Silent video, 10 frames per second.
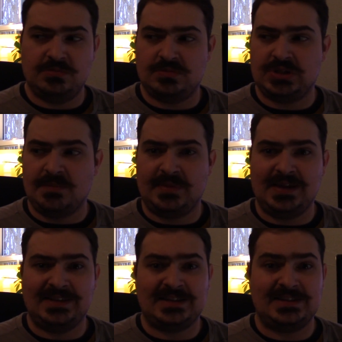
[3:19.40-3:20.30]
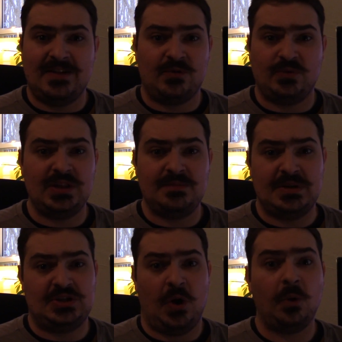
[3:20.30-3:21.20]
something that's never really
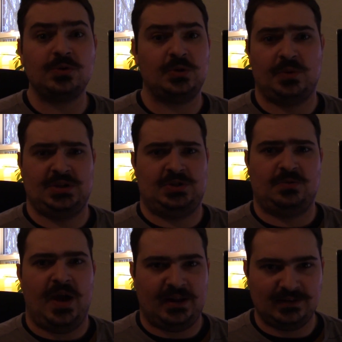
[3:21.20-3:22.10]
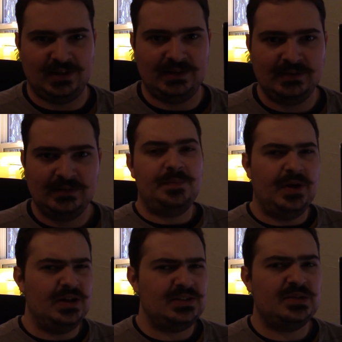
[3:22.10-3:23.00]
been told to us directly.
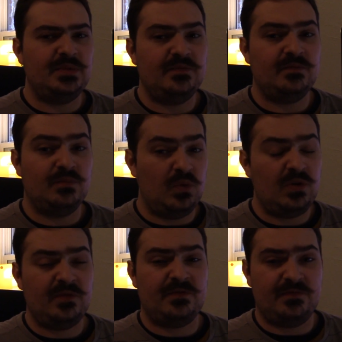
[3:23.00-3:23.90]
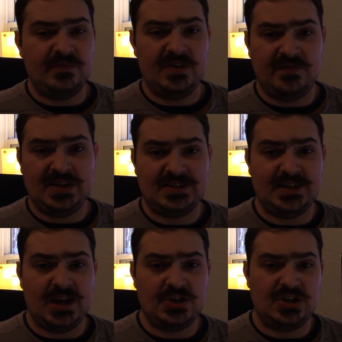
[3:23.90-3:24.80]
Upon some more
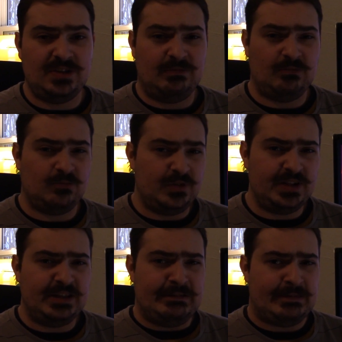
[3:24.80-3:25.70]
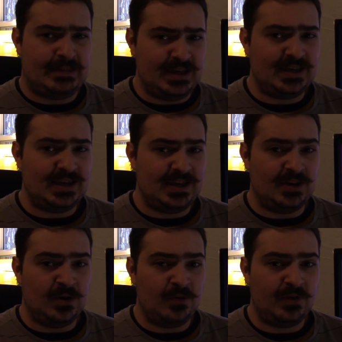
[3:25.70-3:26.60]
investigation and really thinking it
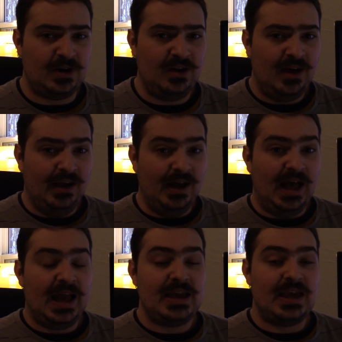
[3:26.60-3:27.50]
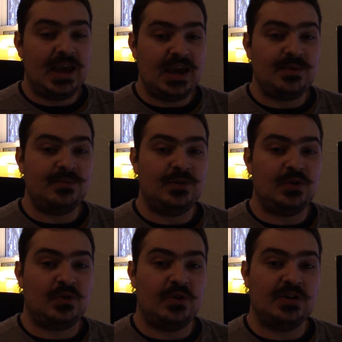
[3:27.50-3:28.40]
over, I came
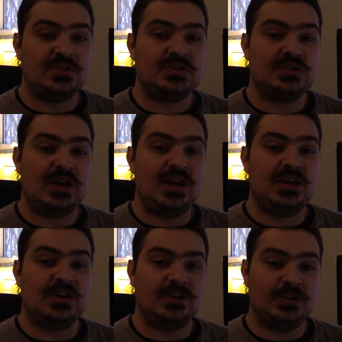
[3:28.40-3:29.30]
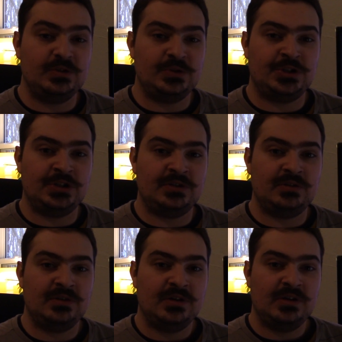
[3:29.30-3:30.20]
across a conclusion
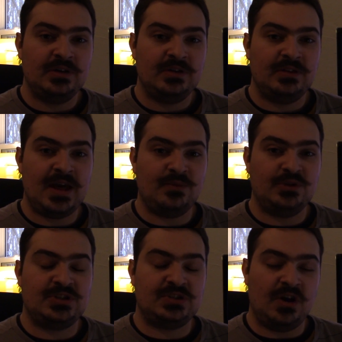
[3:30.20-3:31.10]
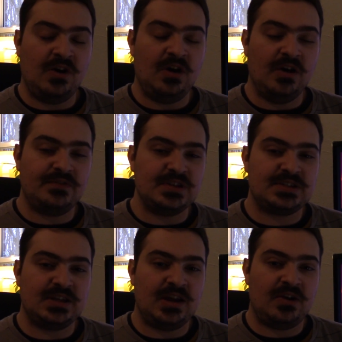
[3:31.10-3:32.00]
that would start off the
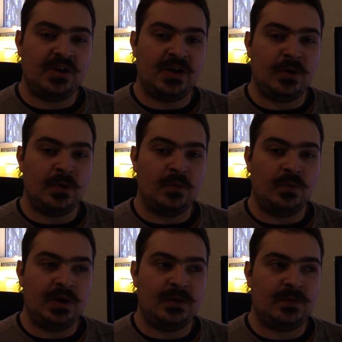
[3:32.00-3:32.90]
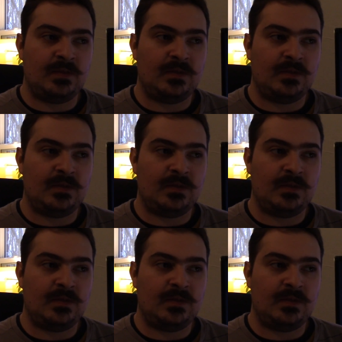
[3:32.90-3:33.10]
scenario with